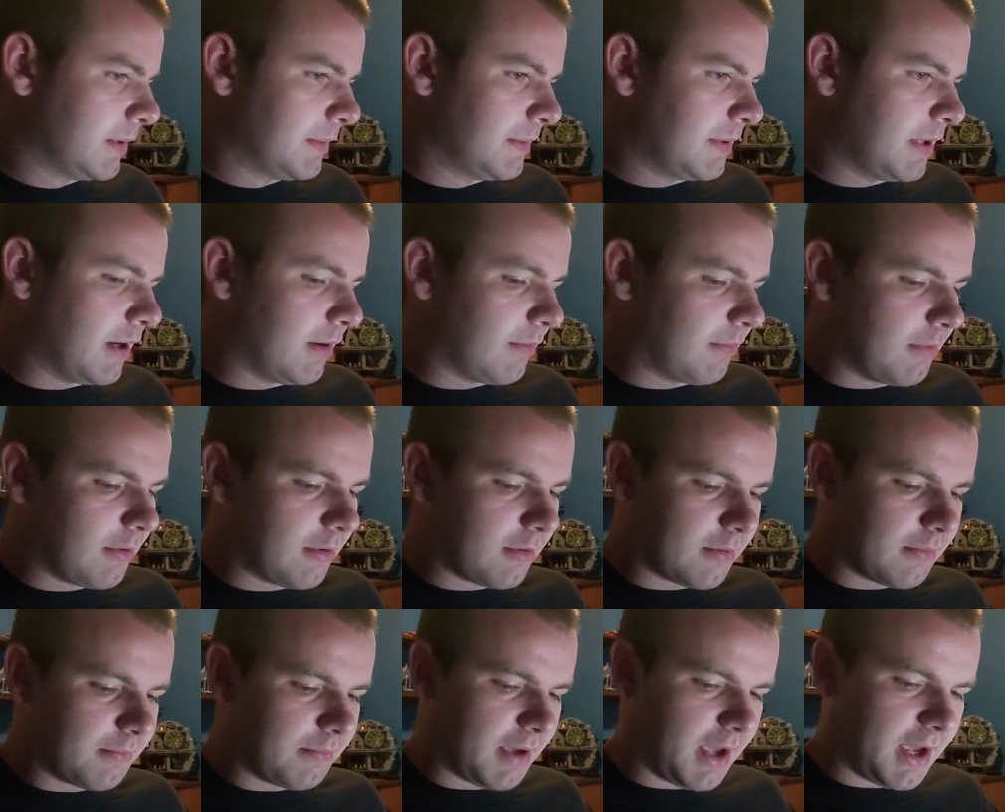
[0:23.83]
Yeah,
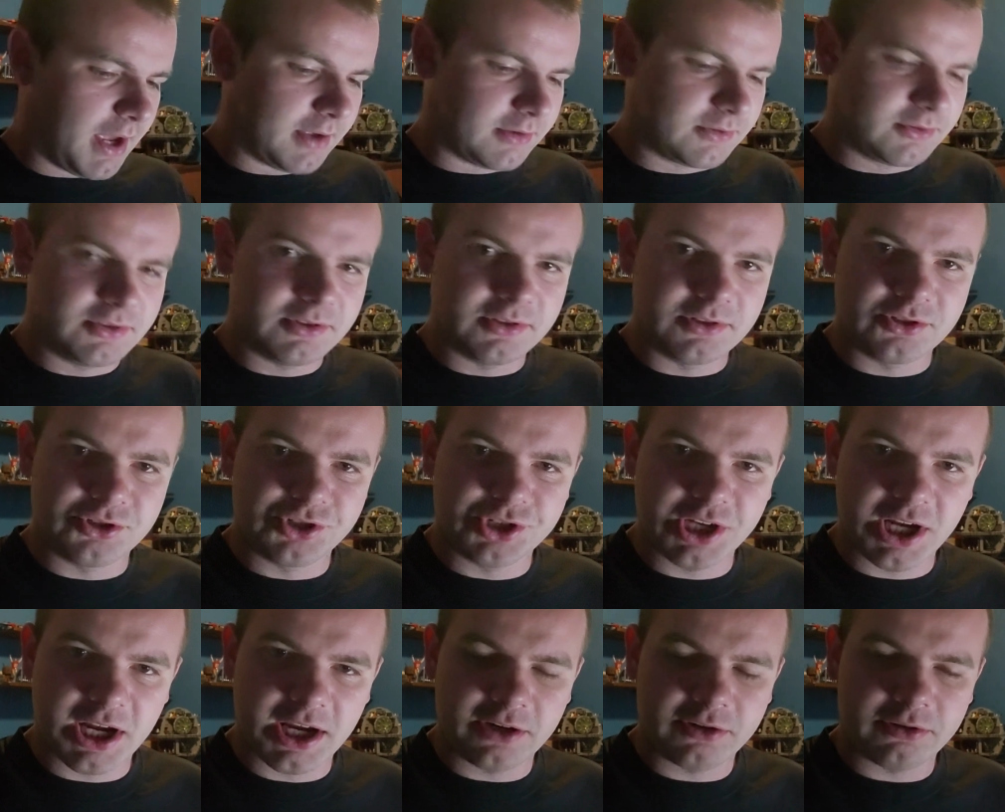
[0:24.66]
welcome back to the
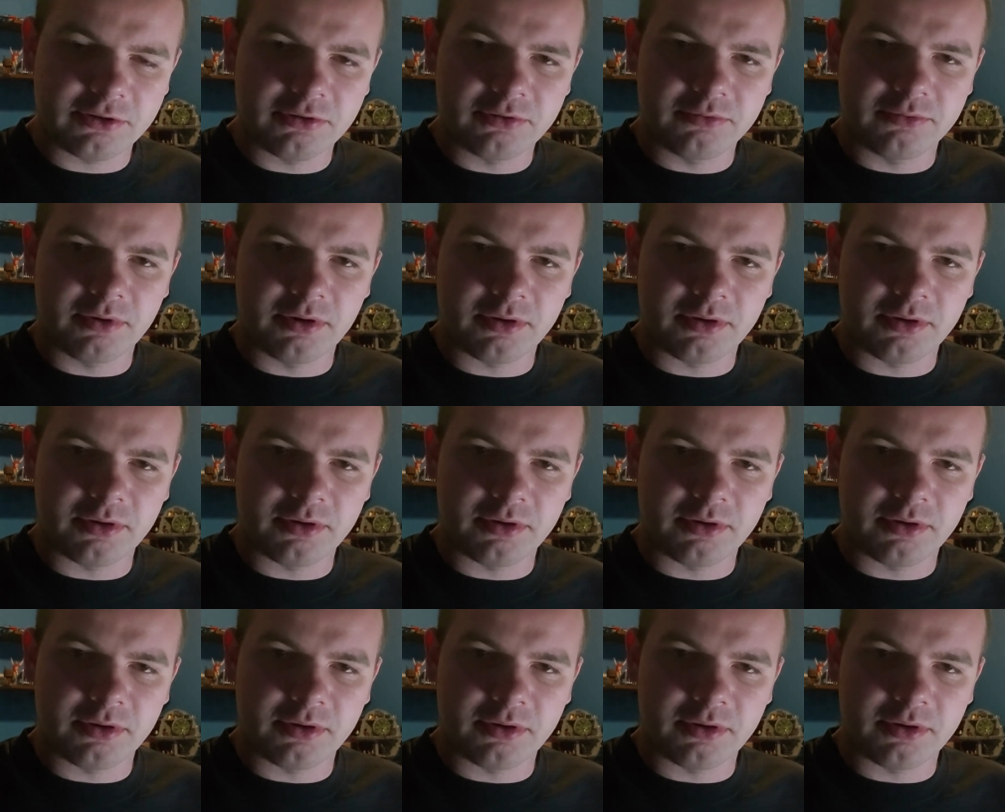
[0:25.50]
channel.